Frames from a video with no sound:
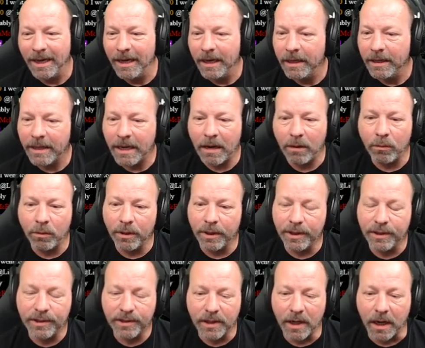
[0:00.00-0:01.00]
that really
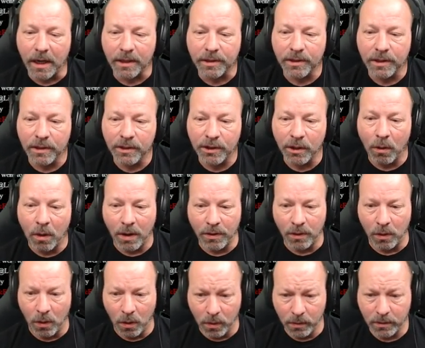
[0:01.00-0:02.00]
sucks. So on the
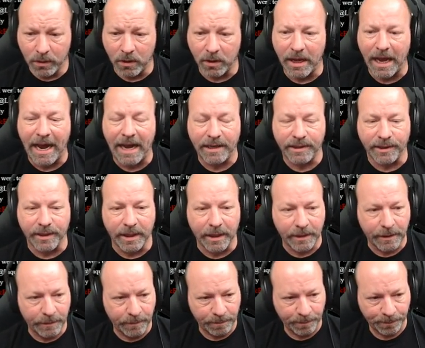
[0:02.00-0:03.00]
old classic
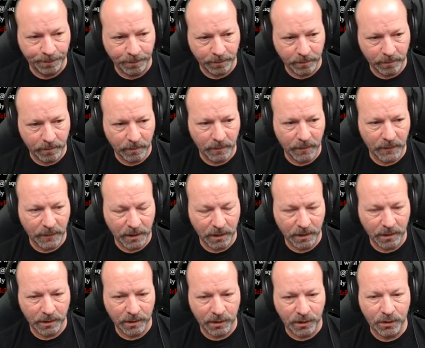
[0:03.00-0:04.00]

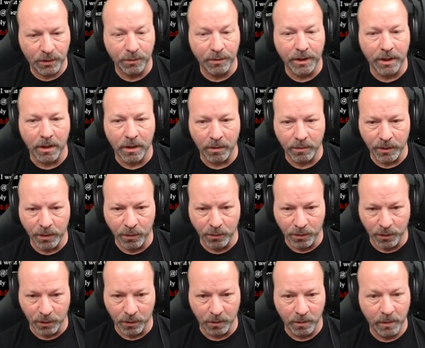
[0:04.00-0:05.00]
studio
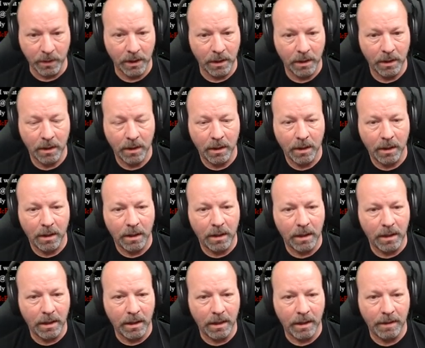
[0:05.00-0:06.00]
YouTube,
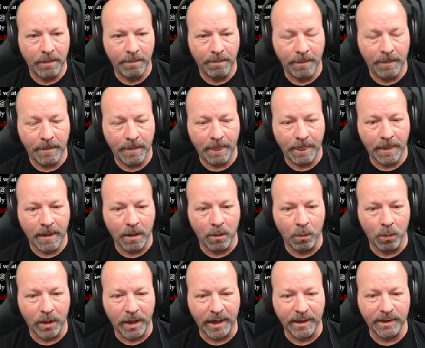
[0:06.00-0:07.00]
um,
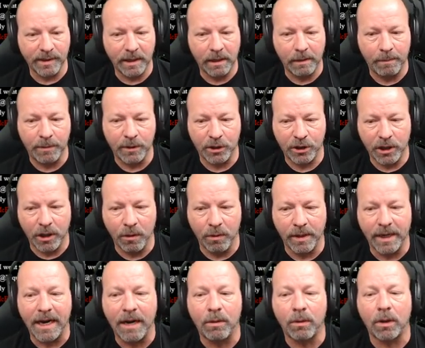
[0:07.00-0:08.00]
when I set up a show an
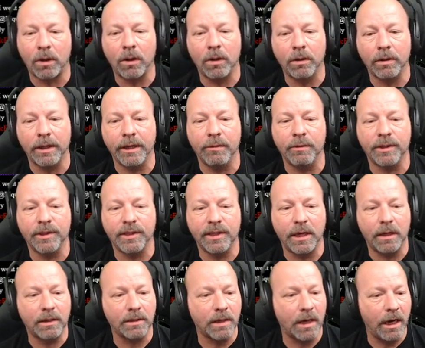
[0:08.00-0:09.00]
hour early, it would
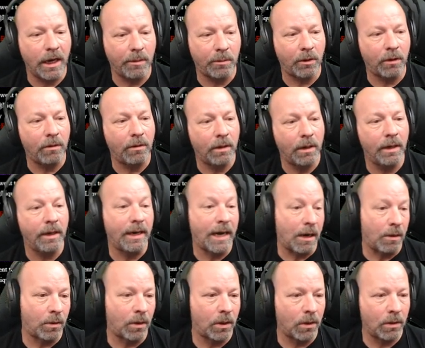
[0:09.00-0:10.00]
set a timer an
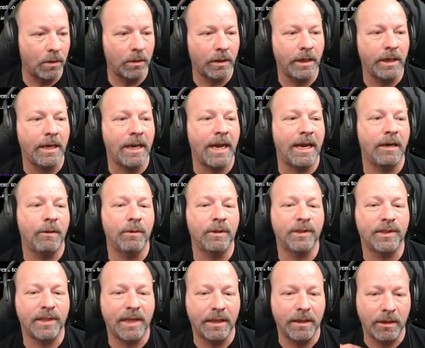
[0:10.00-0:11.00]
hour early, and it would
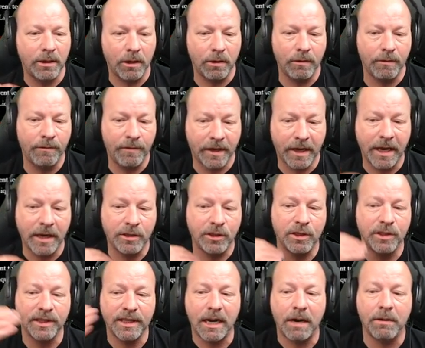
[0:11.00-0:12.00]
send the
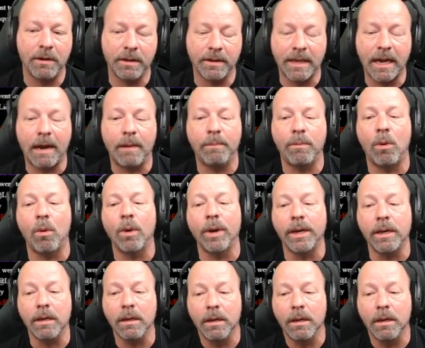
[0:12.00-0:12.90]
notifications out at that point.